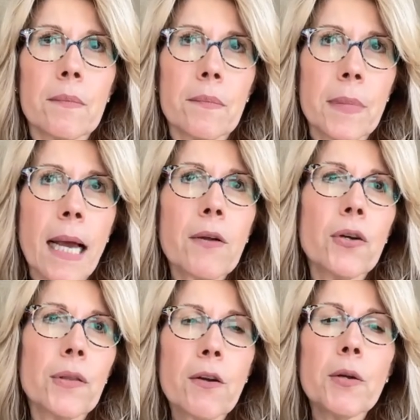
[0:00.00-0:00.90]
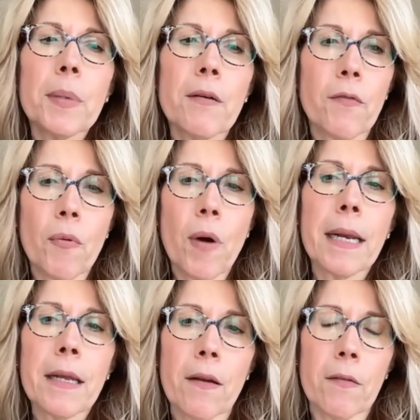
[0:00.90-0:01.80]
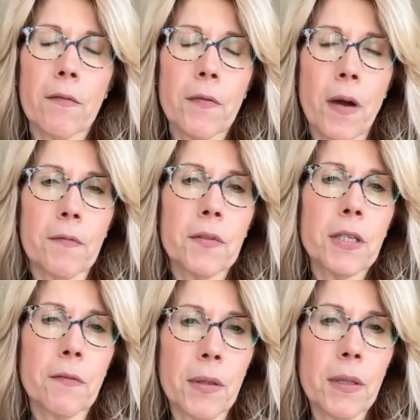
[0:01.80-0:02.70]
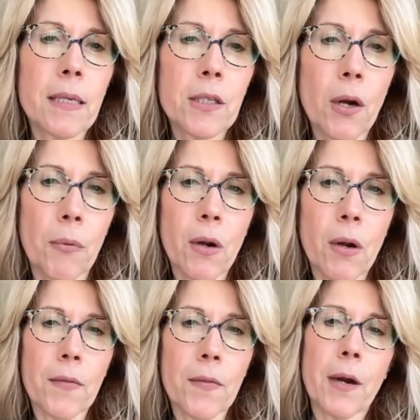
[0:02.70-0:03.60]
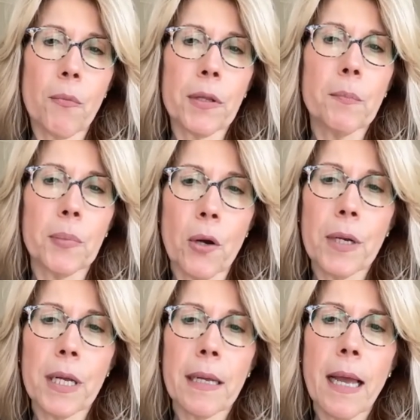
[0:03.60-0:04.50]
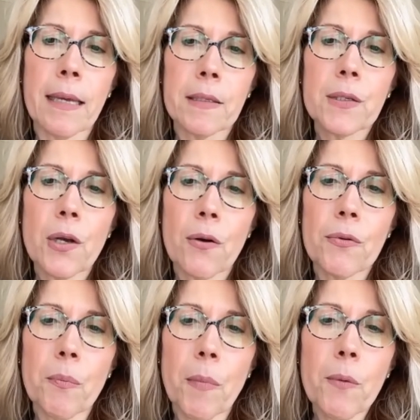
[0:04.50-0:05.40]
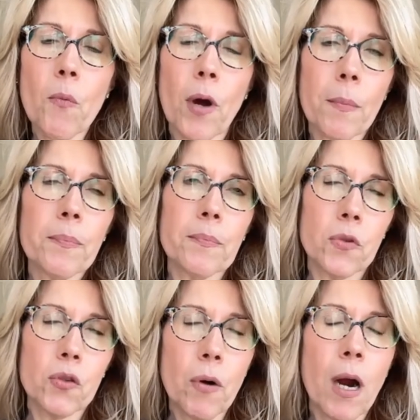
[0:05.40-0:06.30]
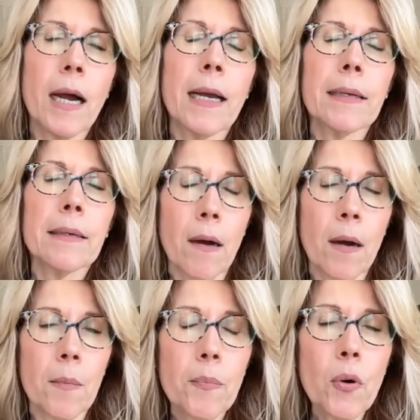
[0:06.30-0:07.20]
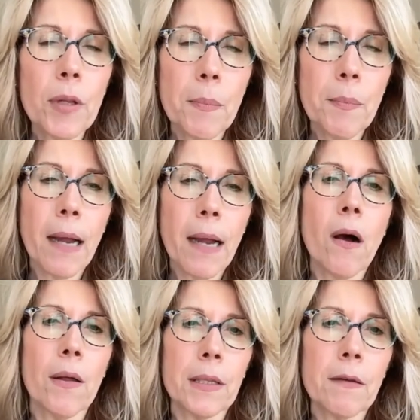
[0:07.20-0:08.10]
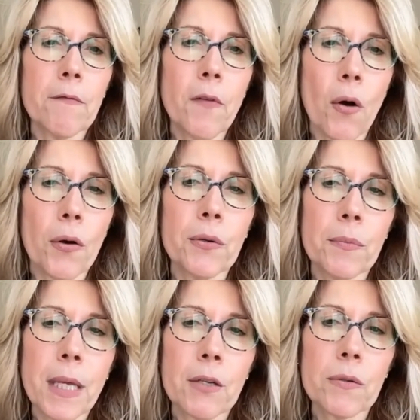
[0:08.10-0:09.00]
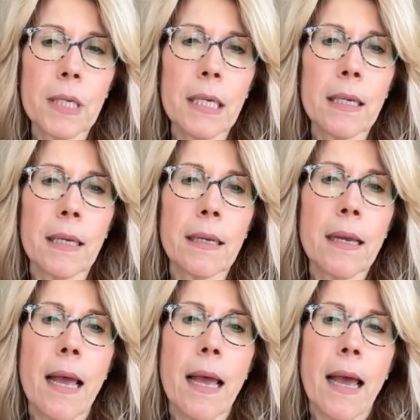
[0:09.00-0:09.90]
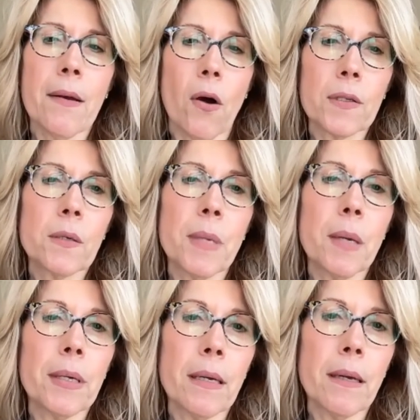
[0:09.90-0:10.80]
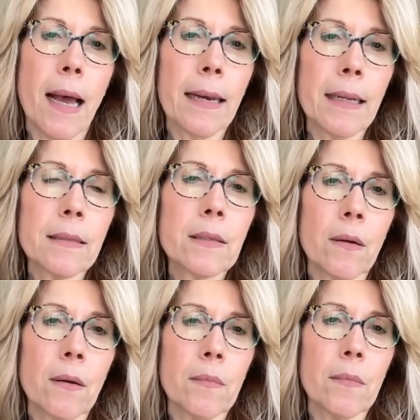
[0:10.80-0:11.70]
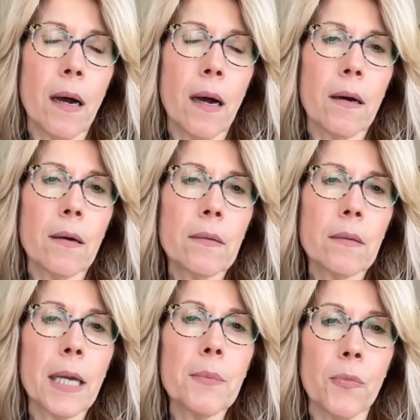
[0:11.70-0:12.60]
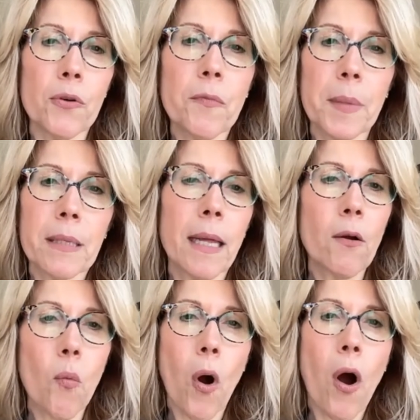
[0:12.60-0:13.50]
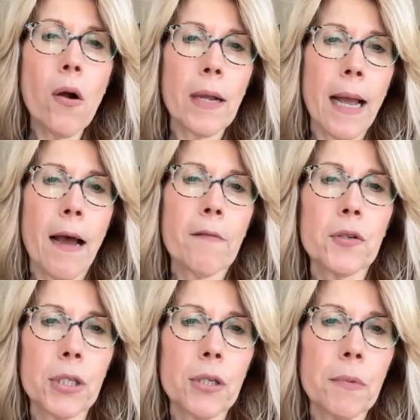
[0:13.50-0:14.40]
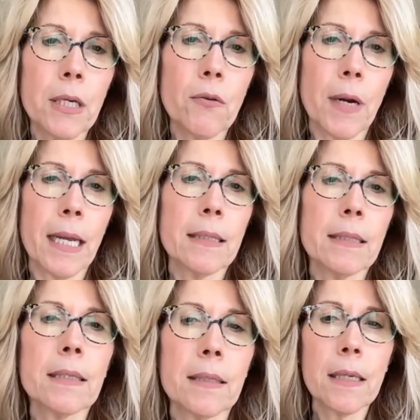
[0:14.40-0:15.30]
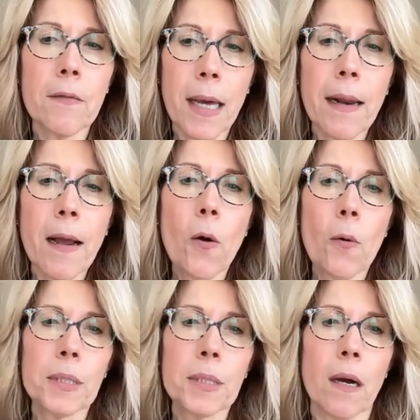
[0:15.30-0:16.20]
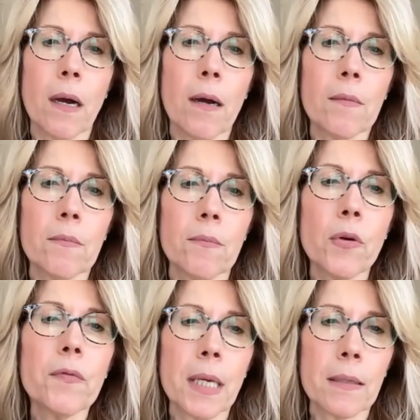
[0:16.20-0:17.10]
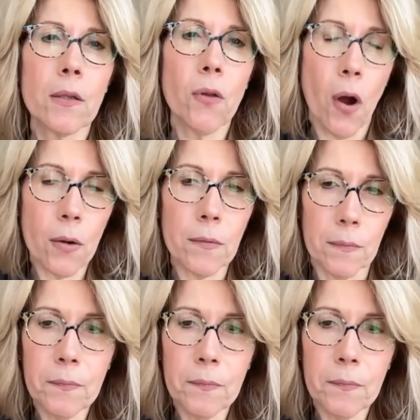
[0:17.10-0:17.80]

that could be a variety of different things going on there with the bloating. And so you might want to try pulling back on the volume that you're eating, and also maybe adding some light movement, like a walk after you eat grains, to if that helps move things along.